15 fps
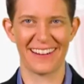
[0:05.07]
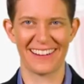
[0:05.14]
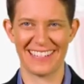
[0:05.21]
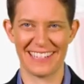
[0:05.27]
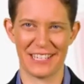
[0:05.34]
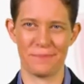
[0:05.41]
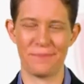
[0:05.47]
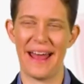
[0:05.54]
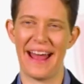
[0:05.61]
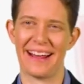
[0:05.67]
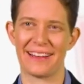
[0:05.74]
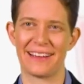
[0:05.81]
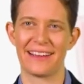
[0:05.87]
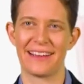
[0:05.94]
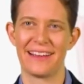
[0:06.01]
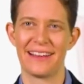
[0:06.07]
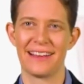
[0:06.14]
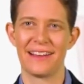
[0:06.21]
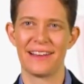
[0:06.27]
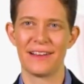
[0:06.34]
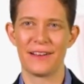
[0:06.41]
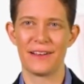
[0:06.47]
to spec.
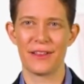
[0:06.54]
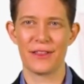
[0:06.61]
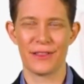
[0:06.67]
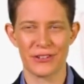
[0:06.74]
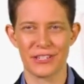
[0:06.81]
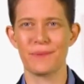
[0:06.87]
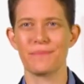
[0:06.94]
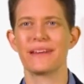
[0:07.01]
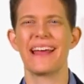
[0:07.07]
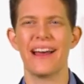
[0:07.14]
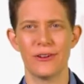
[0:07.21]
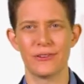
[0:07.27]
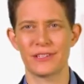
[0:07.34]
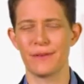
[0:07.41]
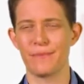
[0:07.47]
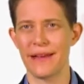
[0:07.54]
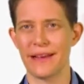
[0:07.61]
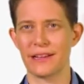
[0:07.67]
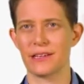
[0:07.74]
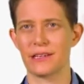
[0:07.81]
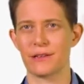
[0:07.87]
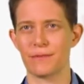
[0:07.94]
There's something else that
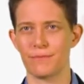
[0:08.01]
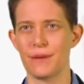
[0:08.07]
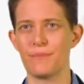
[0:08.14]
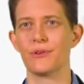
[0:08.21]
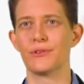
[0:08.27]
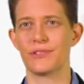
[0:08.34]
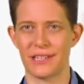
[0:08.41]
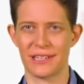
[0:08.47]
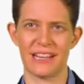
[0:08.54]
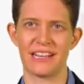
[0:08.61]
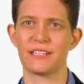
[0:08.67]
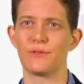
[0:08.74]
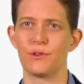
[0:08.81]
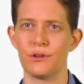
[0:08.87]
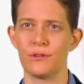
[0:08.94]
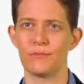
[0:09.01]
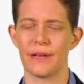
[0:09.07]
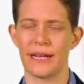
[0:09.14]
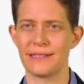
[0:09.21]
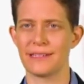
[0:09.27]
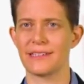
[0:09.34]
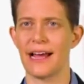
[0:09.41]
makes people successful
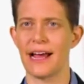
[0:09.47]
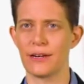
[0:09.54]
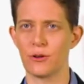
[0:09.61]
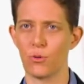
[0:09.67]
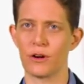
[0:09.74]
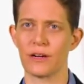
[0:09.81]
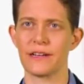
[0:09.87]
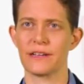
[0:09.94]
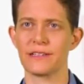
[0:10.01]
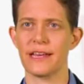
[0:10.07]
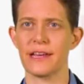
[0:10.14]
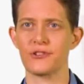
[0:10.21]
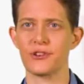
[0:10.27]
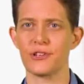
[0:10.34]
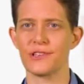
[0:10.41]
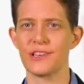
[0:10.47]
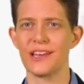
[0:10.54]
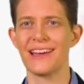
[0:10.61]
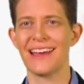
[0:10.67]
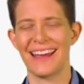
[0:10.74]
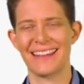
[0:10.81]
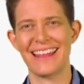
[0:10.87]
inside organizations,
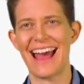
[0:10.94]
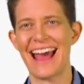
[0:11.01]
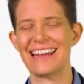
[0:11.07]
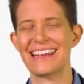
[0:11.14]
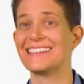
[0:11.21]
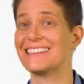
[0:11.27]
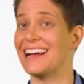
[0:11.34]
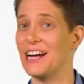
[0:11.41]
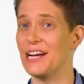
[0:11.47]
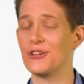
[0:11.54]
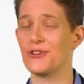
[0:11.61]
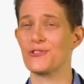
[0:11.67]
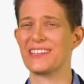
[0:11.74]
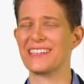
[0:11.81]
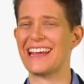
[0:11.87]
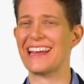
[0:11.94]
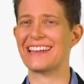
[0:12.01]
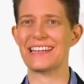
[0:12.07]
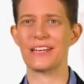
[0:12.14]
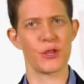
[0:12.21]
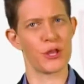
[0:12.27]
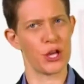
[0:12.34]
and that is
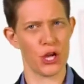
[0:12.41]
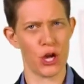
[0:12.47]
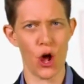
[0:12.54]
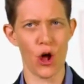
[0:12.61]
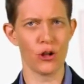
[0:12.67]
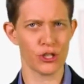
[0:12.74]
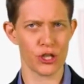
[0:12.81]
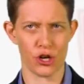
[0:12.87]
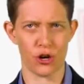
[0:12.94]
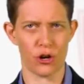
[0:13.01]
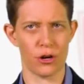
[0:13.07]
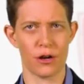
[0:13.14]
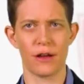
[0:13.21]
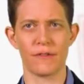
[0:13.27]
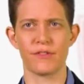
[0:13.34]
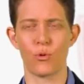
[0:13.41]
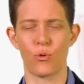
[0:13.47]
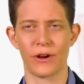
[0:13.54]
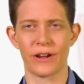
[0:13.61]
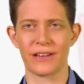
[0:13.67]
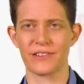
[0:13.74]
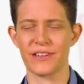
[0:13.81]
understanding the culture of the
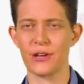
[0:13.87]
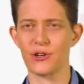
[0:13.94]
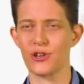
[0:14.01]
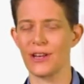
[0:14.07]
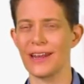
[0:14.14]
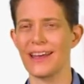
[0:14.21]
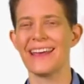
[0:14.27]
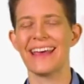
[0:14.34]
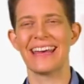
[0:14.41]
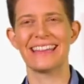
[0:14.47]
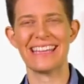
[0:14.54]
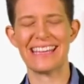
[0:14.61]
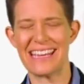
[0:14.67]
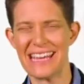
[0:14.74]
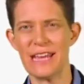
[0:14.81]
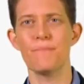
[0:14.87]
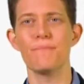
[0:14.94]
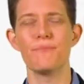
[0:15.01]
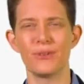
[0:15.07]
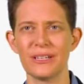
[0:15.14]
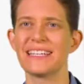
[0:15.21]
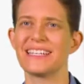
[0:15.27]
organization and the
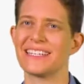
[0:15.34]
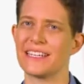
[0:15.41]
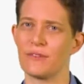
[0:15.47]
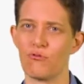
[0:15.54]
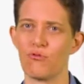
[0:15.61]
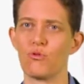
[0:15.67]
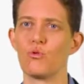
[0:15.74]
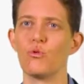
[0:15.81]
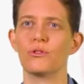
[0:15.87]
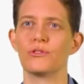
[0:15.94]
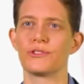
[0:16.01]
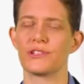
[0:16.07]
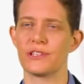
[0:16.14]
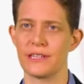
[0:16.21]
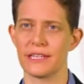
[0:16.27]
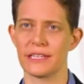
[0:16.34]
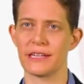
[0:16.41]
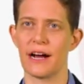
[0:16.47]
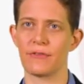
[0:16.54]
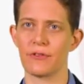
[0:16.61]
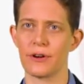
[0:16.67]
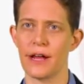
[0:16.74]
implicit rules that
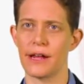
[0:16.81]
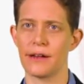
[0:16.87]
govern it.